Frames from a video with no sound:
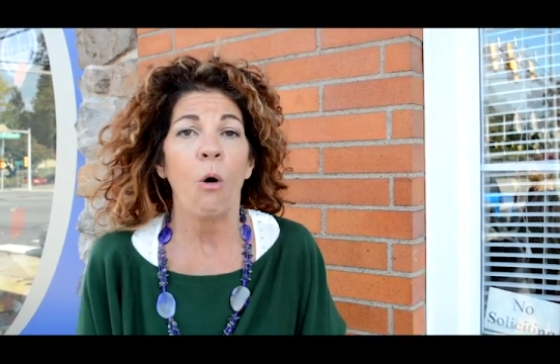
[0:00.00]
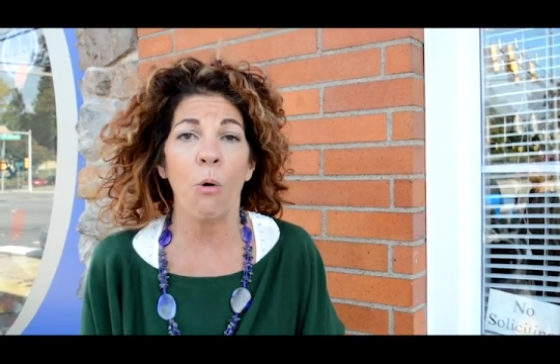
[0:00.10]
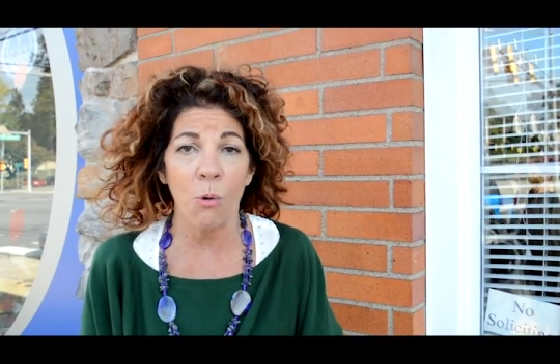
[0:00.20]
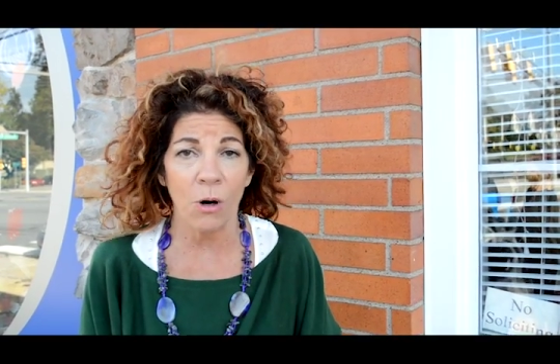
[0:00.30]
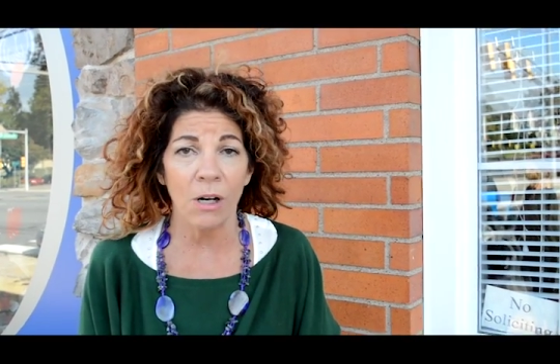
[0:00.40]

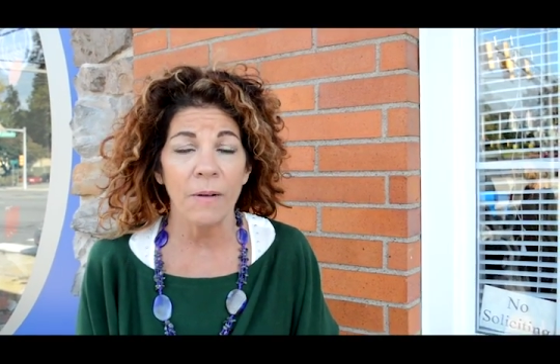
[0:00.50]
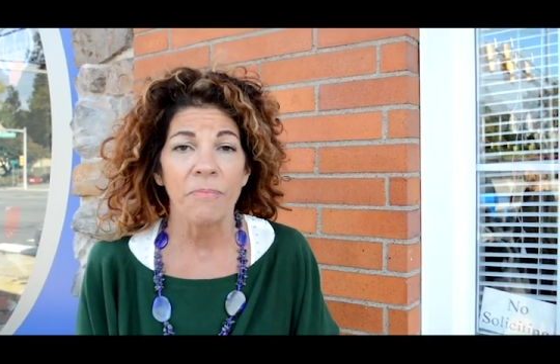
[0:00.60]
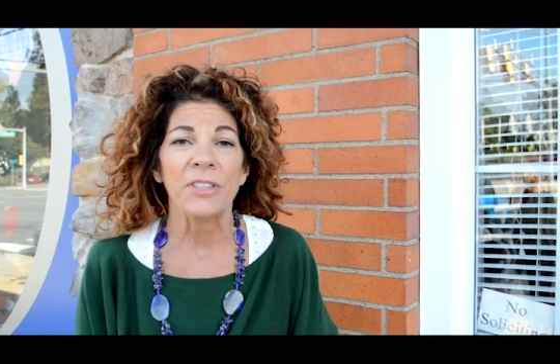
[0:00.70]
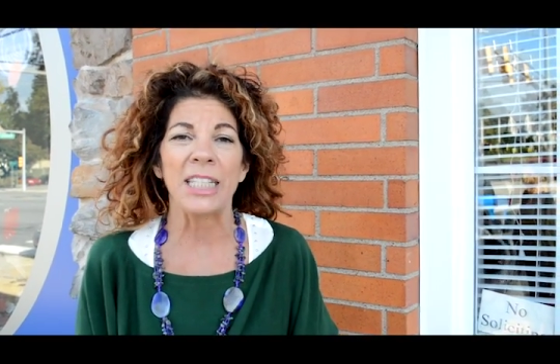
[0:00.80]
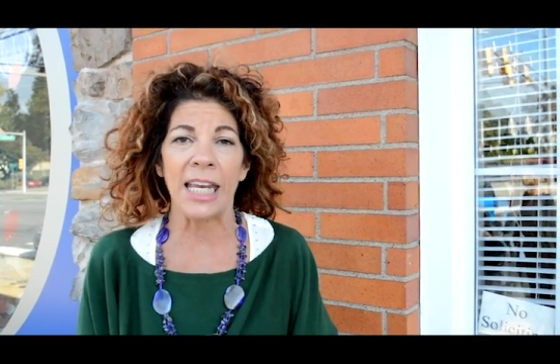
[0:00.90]
or
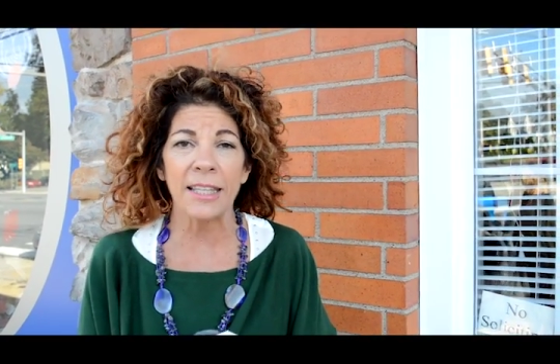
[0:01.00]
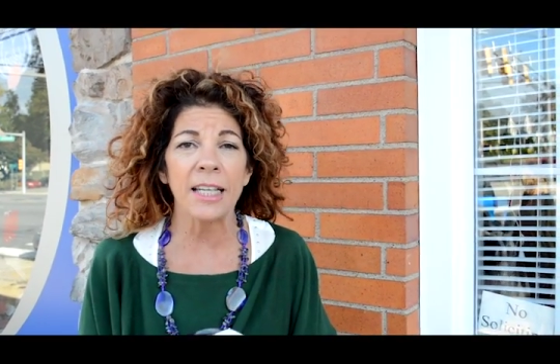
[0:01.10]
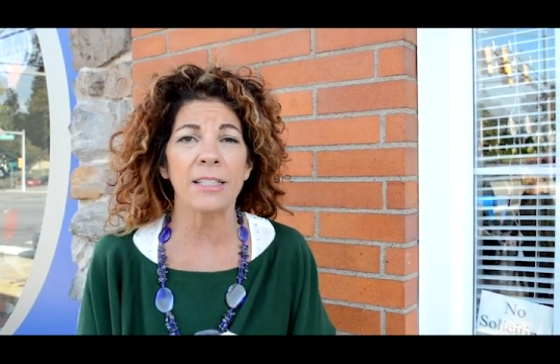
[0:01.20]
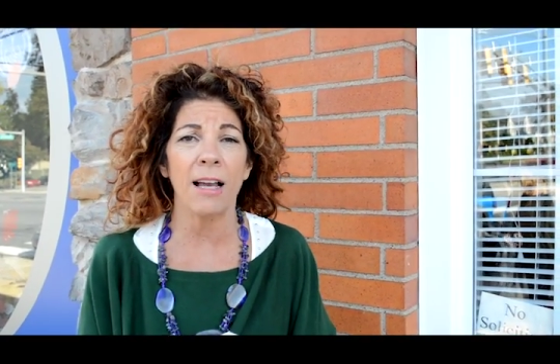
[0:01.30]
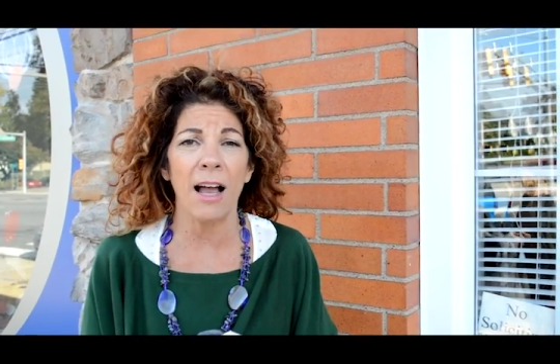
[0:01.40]
take
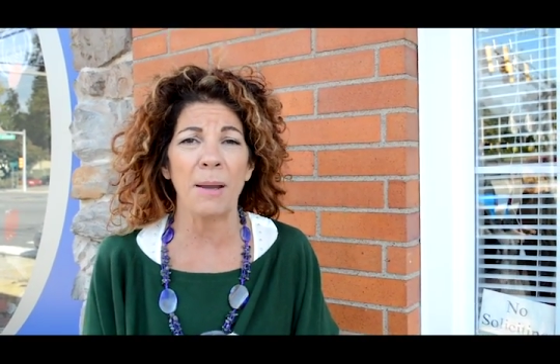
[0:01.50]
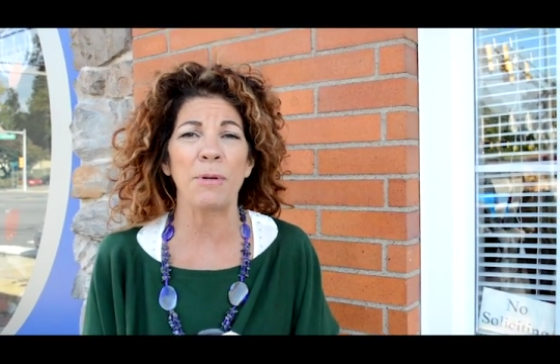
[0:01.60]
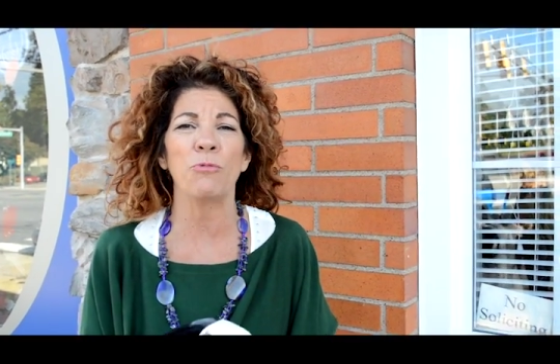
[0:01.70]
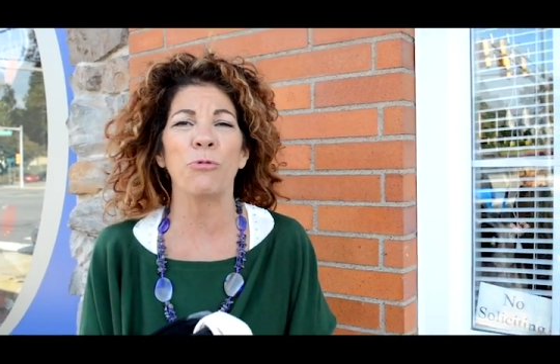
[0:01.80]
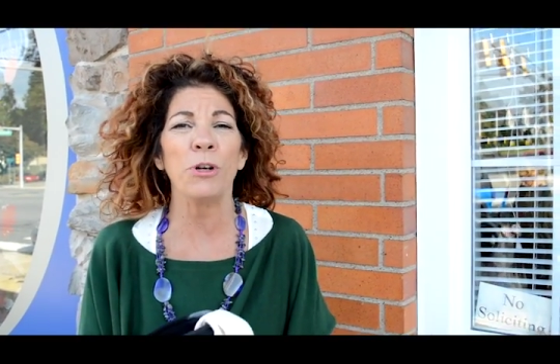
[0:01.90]
that time
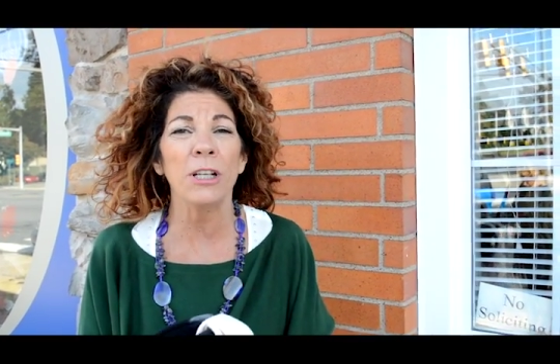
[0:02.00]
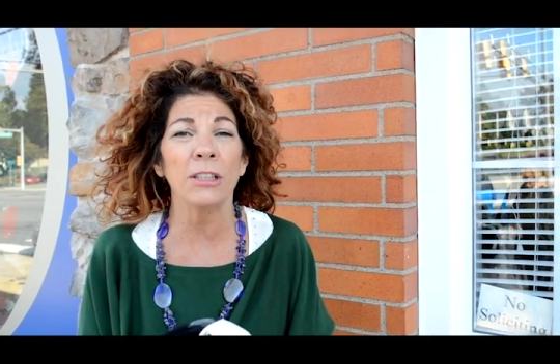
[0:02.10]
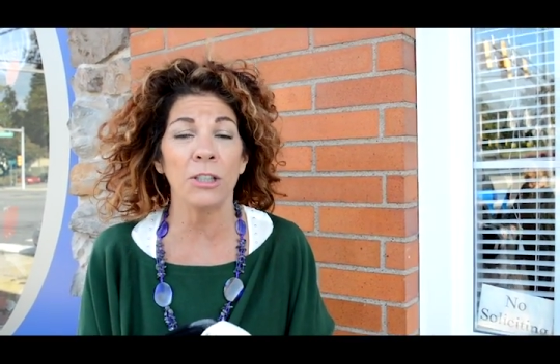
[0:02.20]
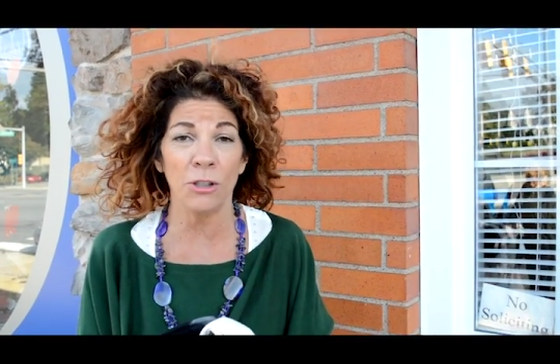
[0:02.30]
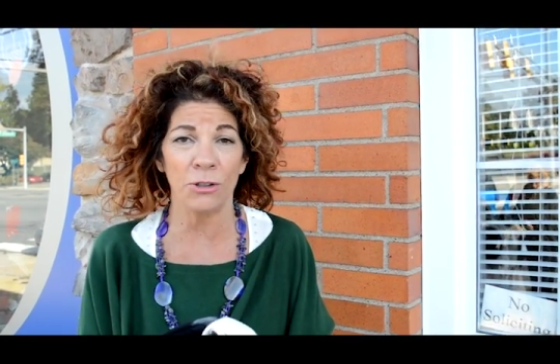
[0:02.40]
and
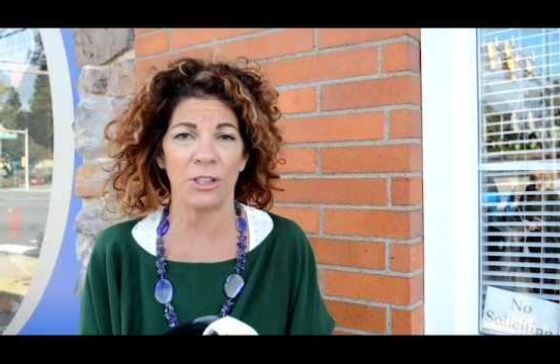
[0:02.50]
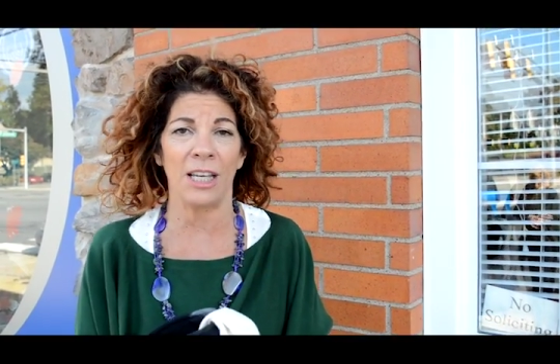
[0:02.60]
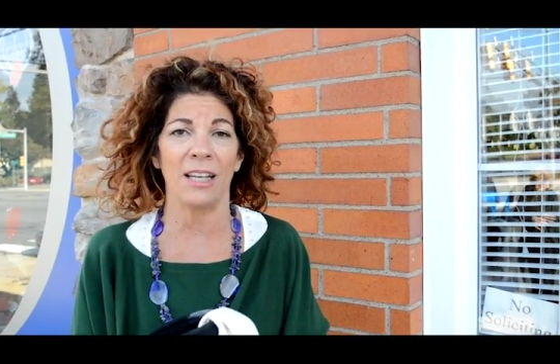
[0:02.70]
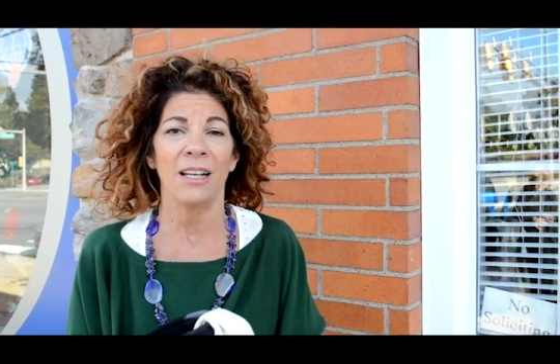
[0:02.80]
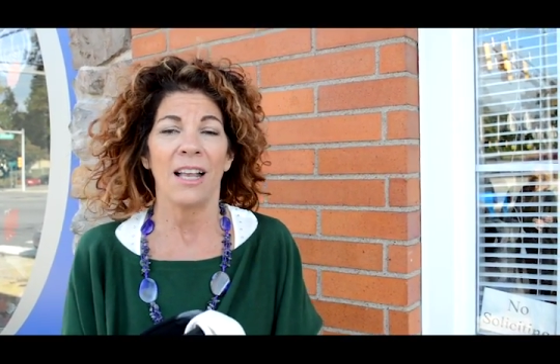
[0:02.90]
really use
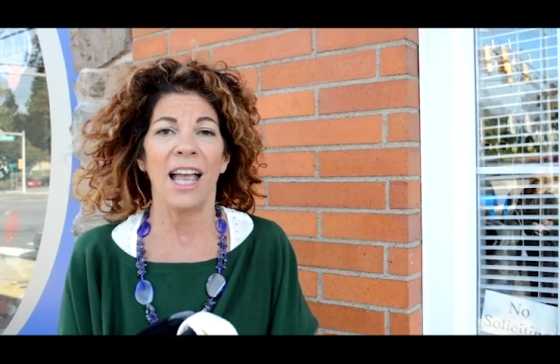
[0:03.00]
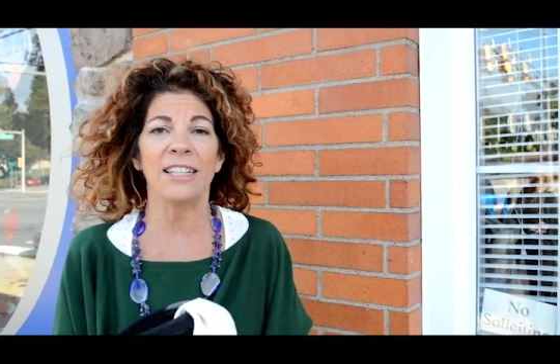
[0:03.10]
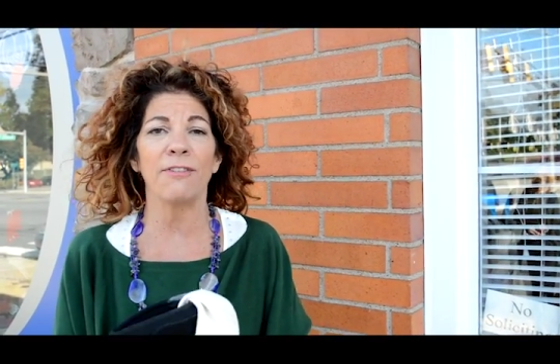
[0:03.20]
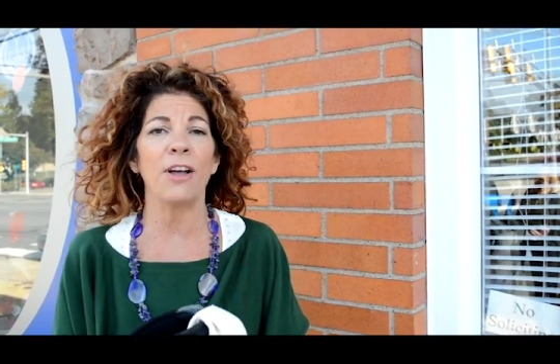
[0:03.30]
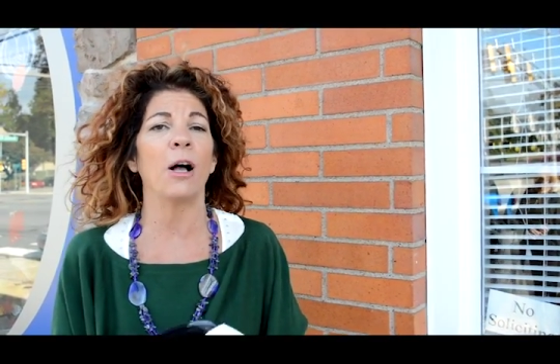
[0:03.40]
it
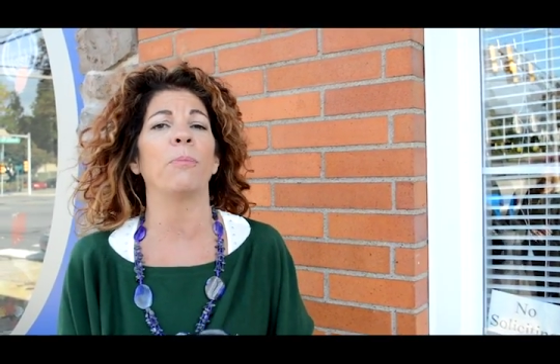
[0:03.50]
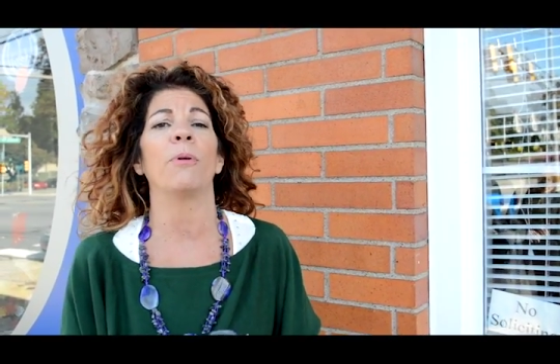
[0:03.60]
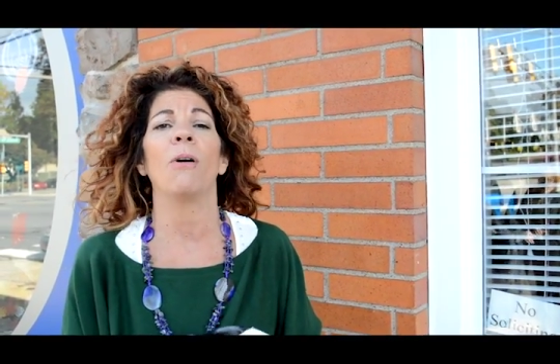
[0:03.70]
and develop